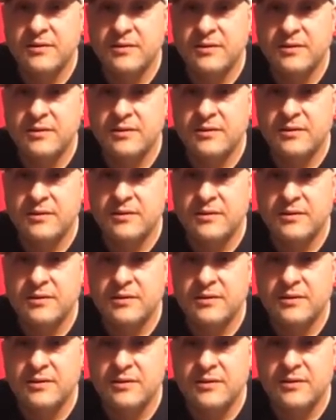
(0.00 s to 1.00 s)

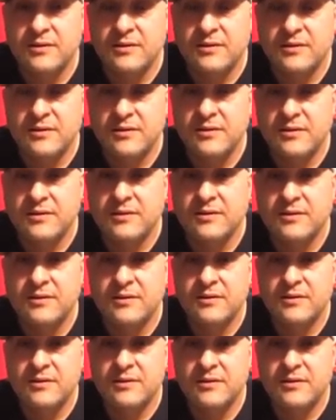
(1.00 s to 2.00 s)

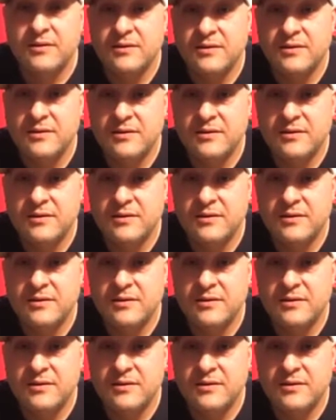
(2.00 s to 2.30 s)
(silent)